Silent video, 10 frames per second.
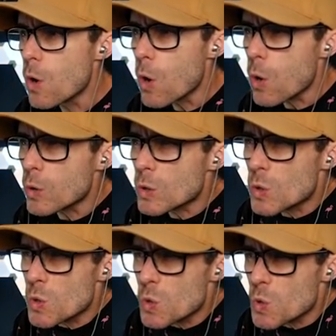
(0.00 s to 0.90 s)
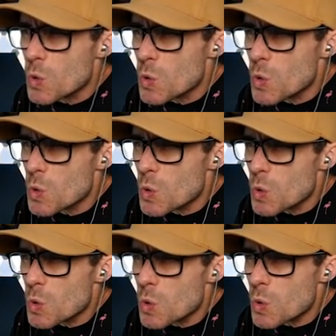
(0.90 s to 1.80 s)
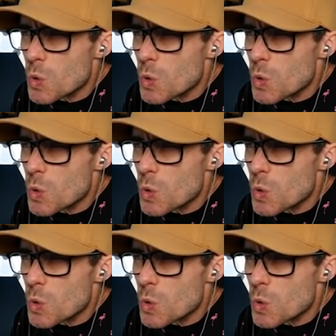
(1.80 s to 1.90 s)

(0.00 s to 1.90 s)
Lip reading: (no one is talking)